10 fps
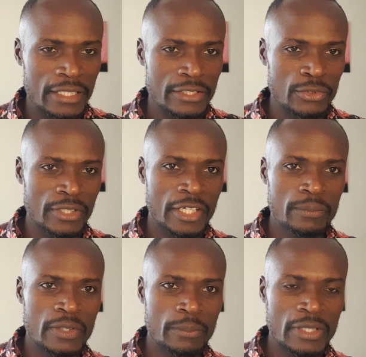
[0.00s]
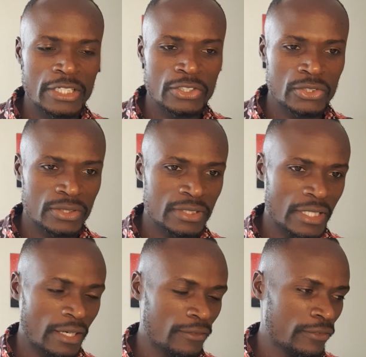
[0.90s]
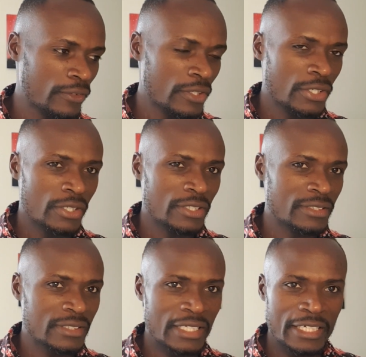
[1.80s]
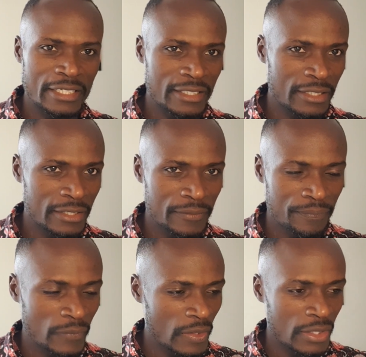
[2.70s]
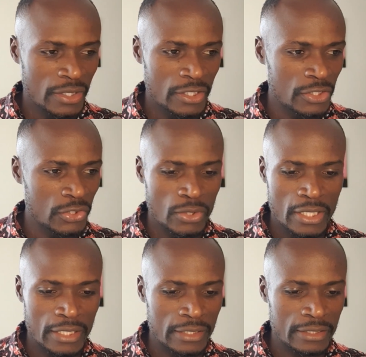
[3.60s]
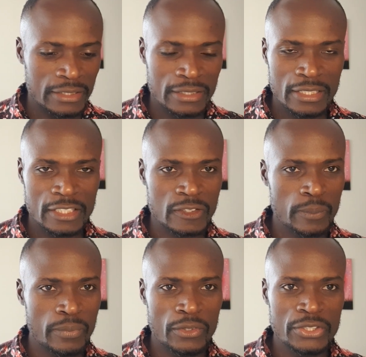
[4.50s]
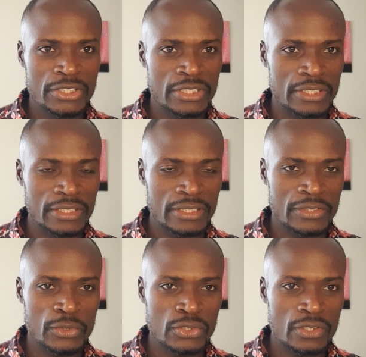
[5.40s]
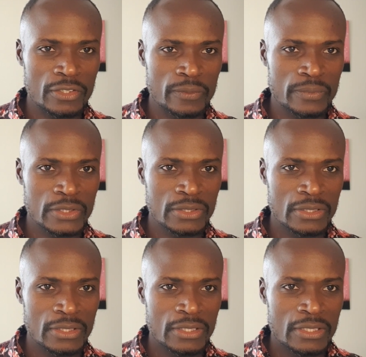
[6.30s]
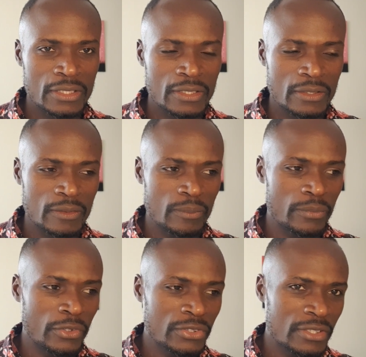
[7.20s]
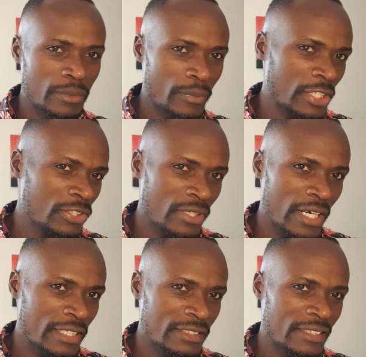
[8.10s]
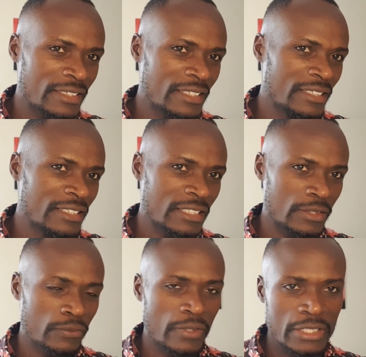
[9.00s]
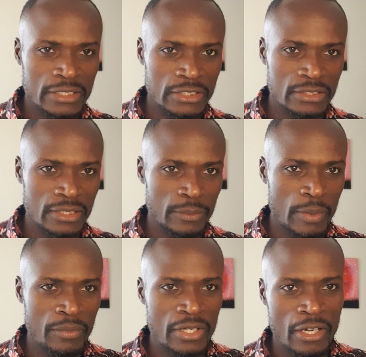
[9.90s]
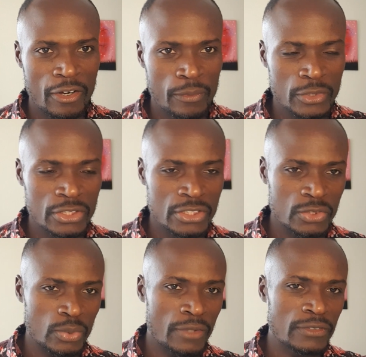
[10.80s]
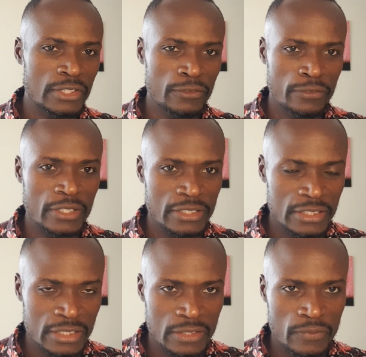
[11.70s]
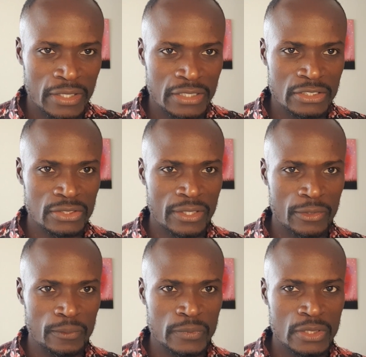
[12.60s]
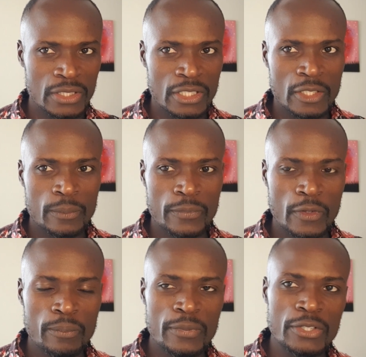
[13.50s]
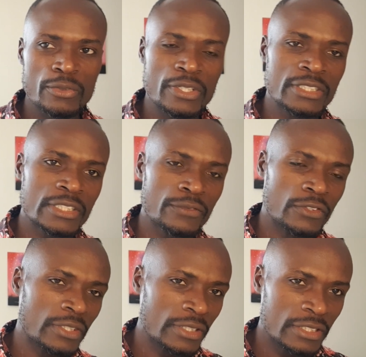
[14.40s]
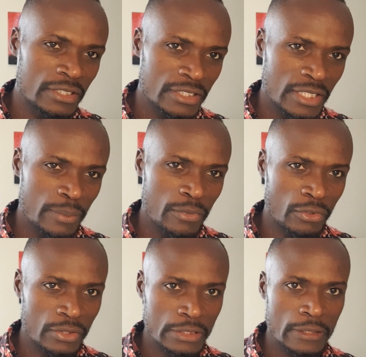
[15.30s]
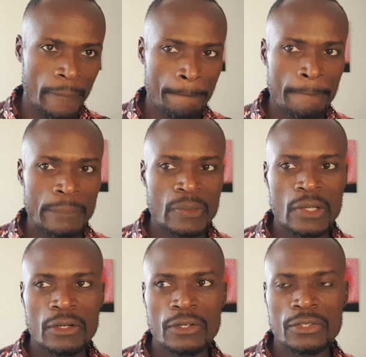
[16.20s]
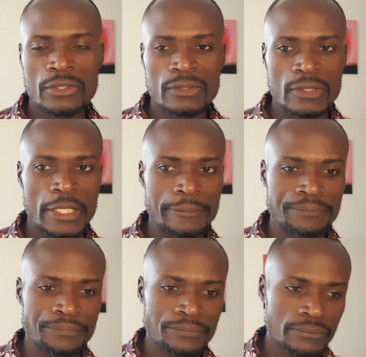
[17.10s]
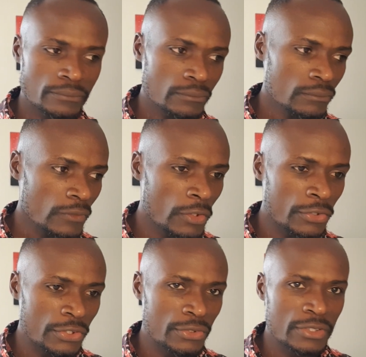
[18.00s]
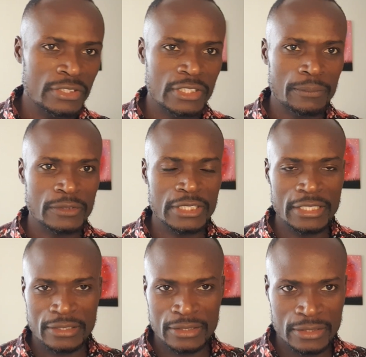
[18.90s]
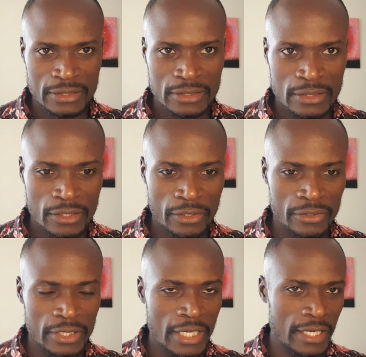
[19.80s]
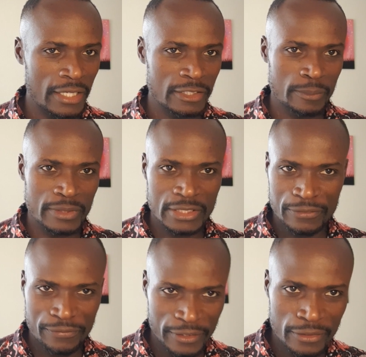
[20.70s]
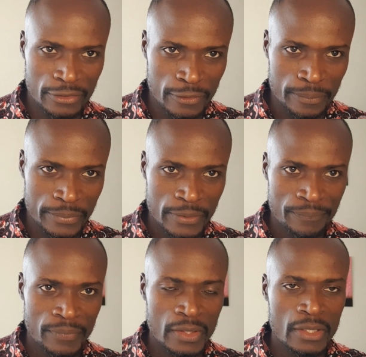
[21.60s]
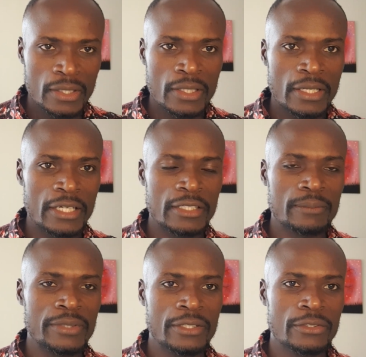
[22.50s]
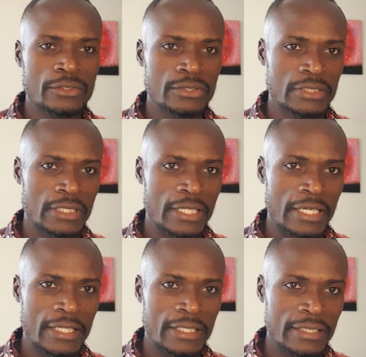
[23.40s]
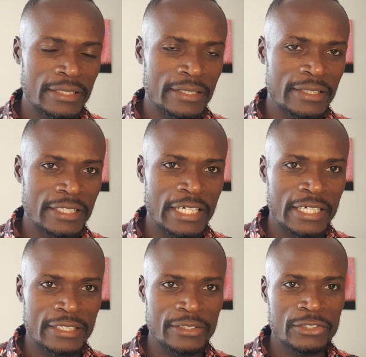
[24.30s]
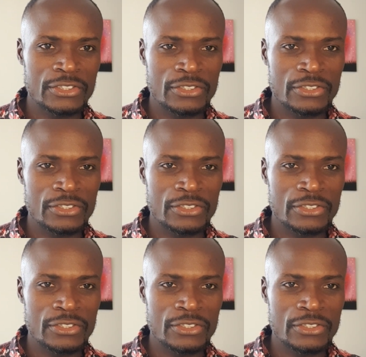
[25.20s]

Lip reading: You keep the money to yourself. It's like you are exploiting those groups, both the marginalized and the disadvantaged. Remember, in our communities, we have different disadvantaged groups. Probably you're interviewing the disabled, or you're doing some tests on a specific group, and because they are not